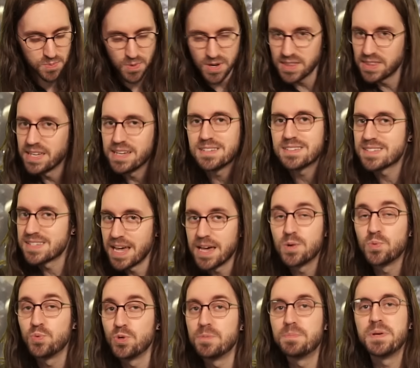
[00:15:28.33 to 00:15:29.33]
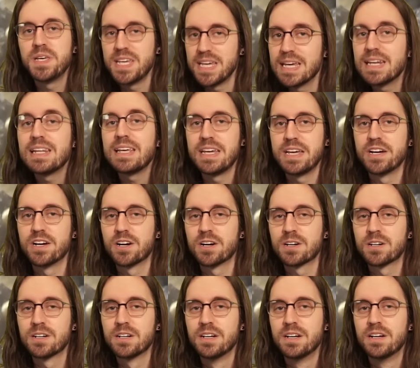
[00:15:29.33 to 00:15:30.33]
what they said would be in
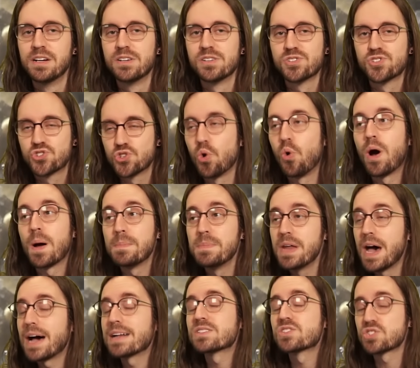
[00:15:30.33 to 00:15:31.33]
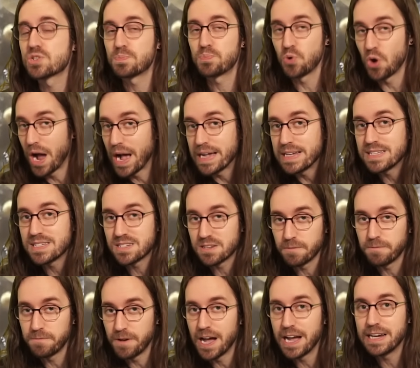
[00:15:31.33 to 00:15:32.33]
here, so I'm not surprised to
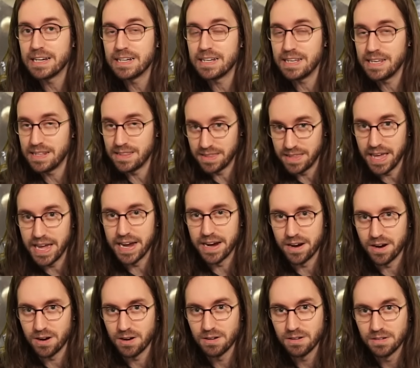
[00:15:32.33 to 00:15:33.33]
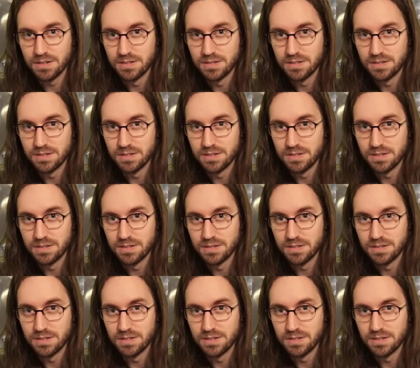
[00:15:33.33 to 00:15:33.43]
find it there.